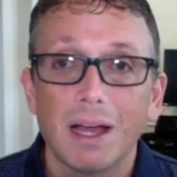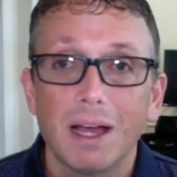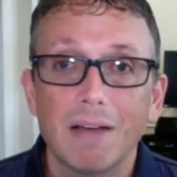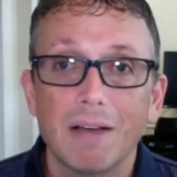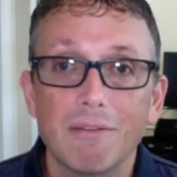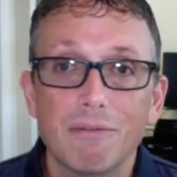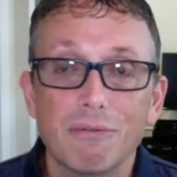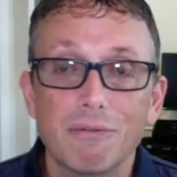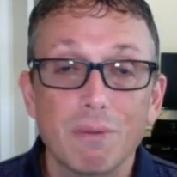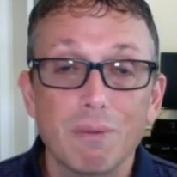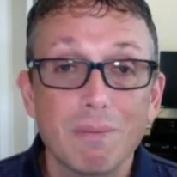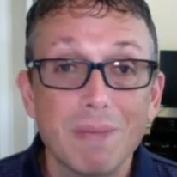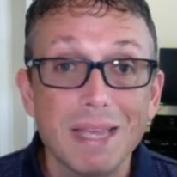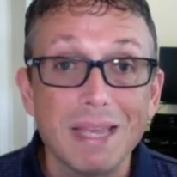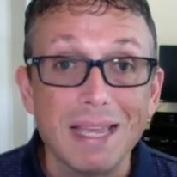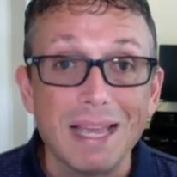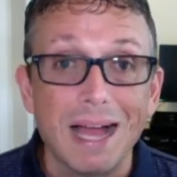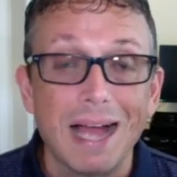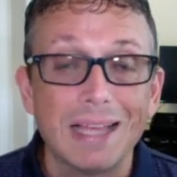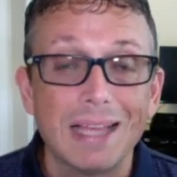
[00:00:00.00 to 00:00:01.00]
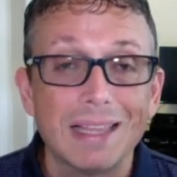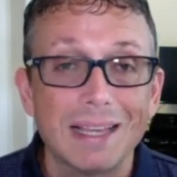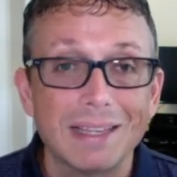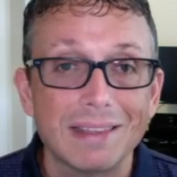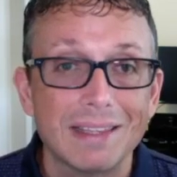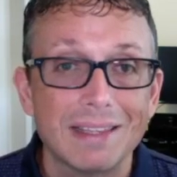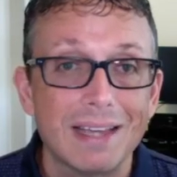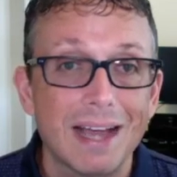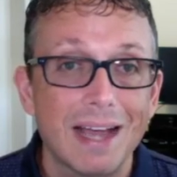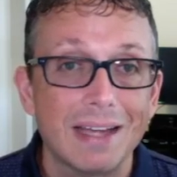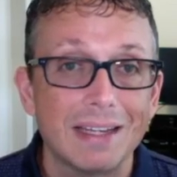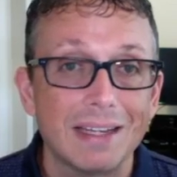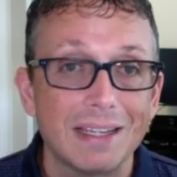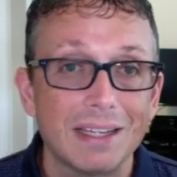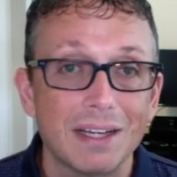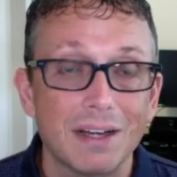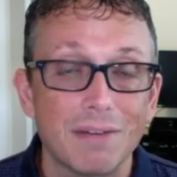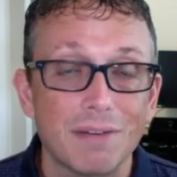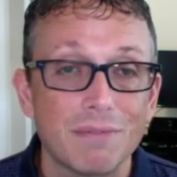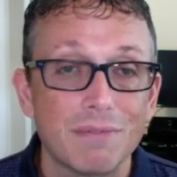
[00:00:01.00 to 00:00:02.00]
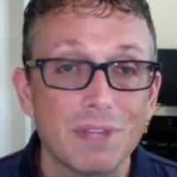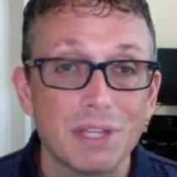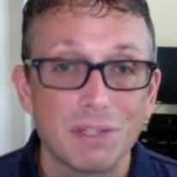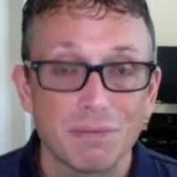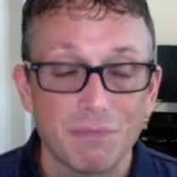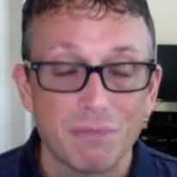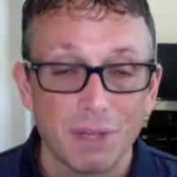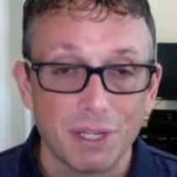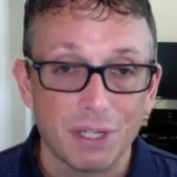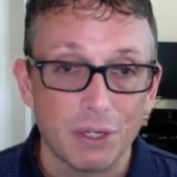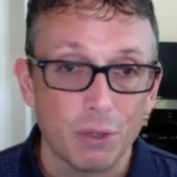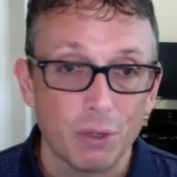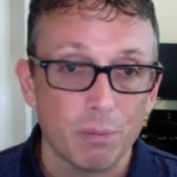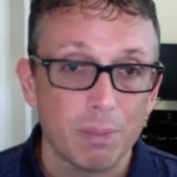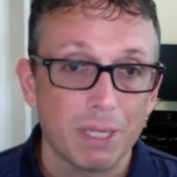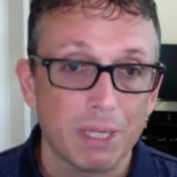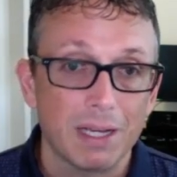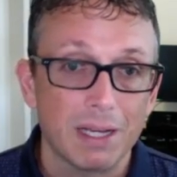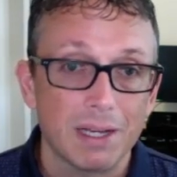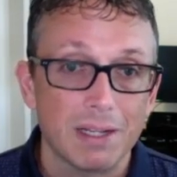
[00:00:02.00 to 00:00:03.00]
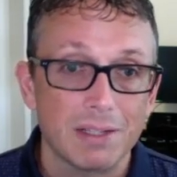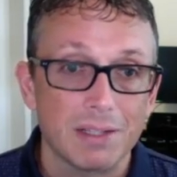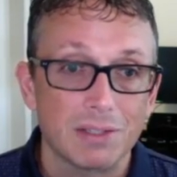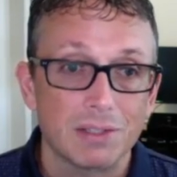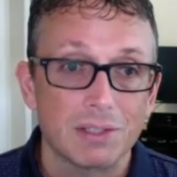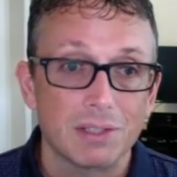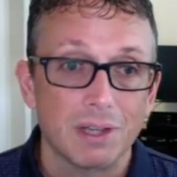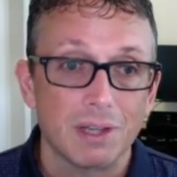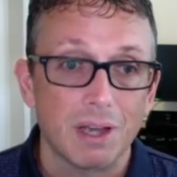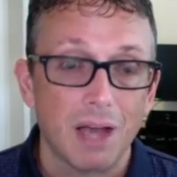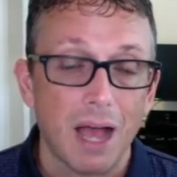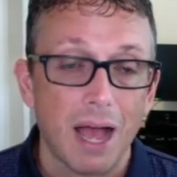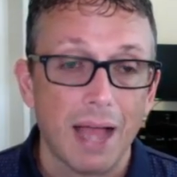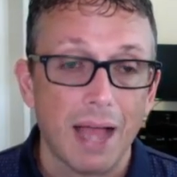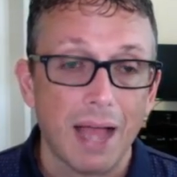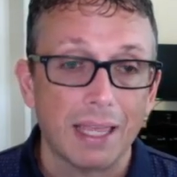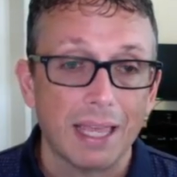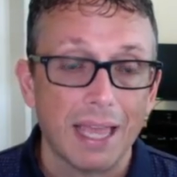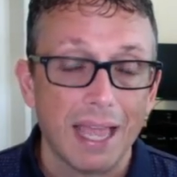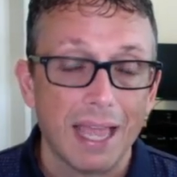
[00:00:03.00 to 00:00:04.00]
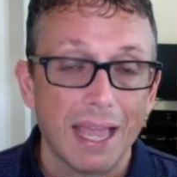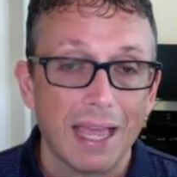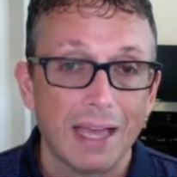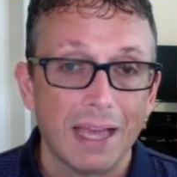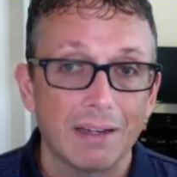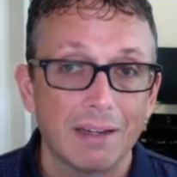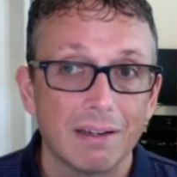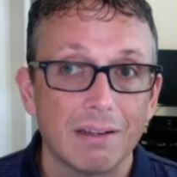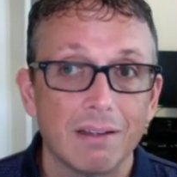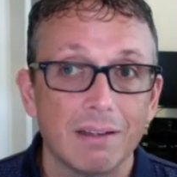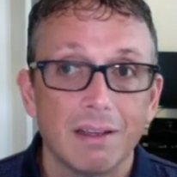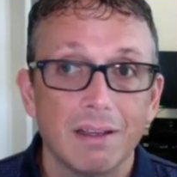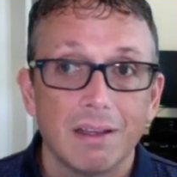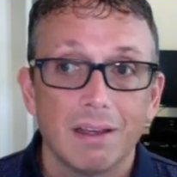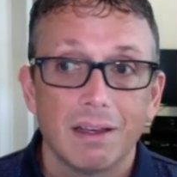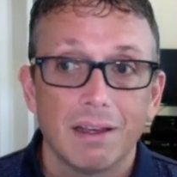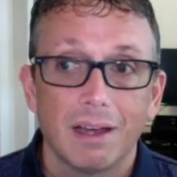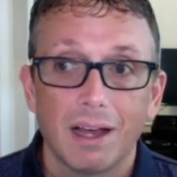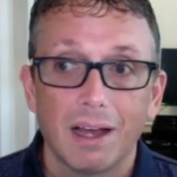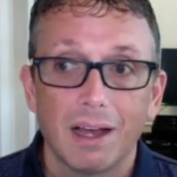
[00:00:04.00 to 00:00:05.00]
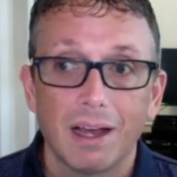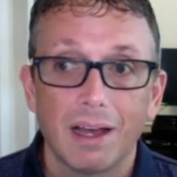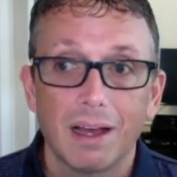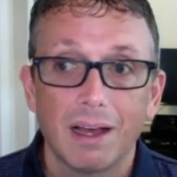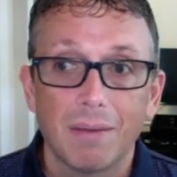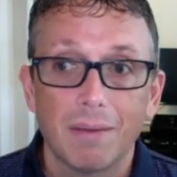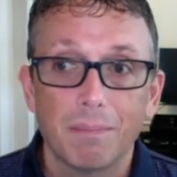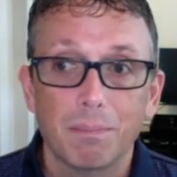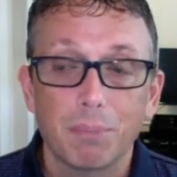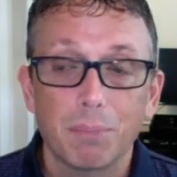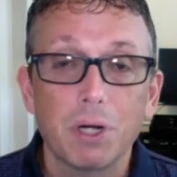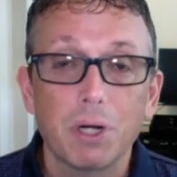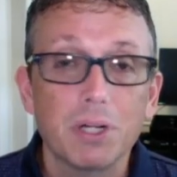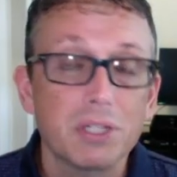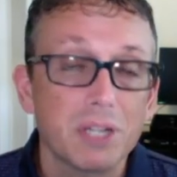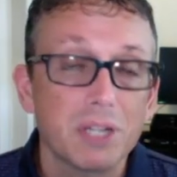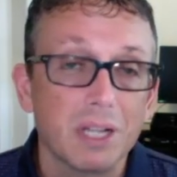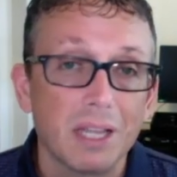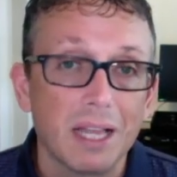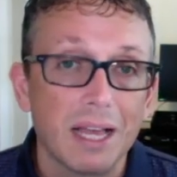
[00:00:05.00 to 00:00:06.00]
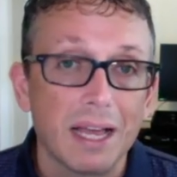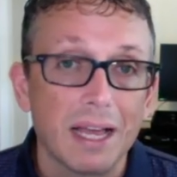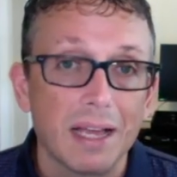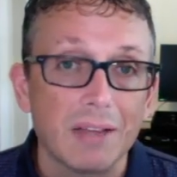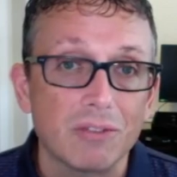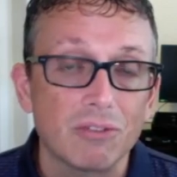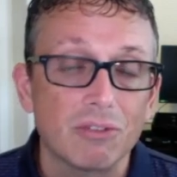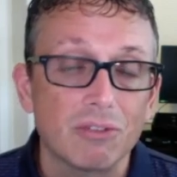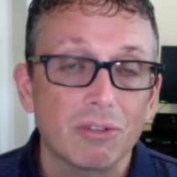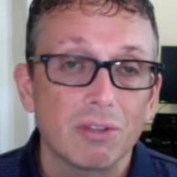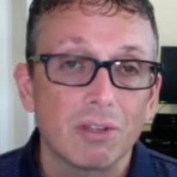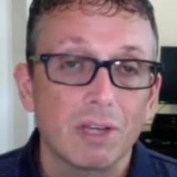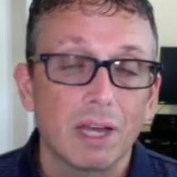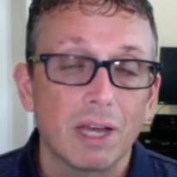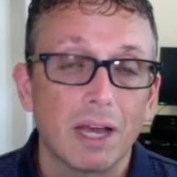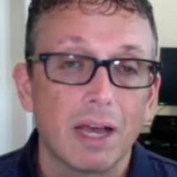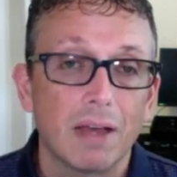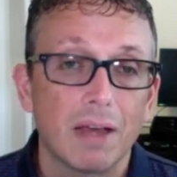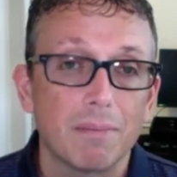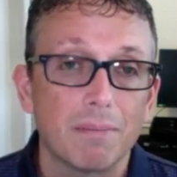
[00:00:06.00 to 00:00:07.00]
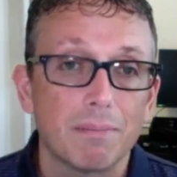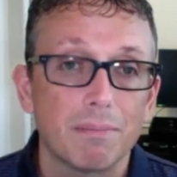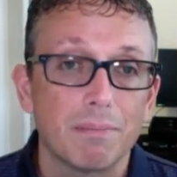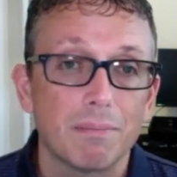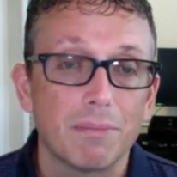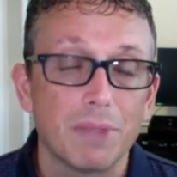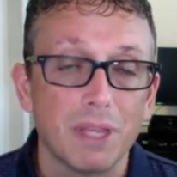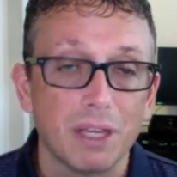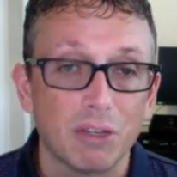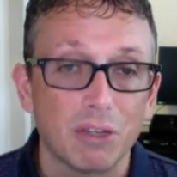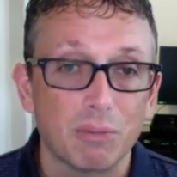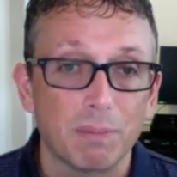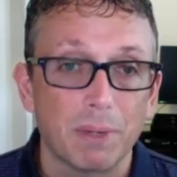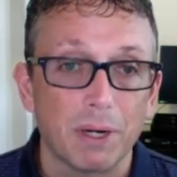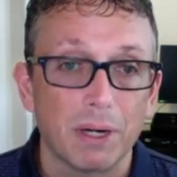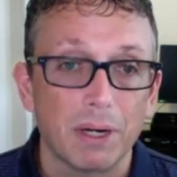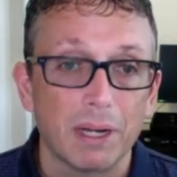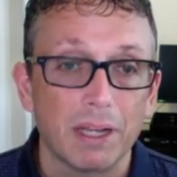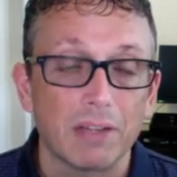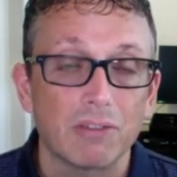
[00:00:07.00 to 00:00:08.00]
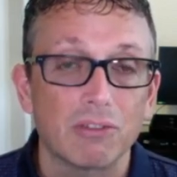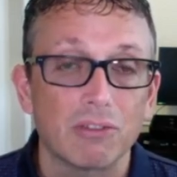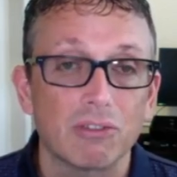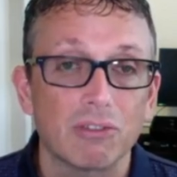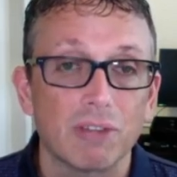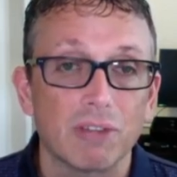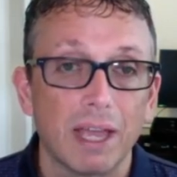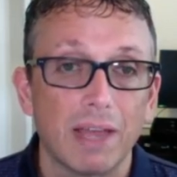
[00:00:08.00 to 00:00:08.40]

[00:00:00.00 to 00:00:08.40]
for me, I like the idea of this venue because I can personalize the experience.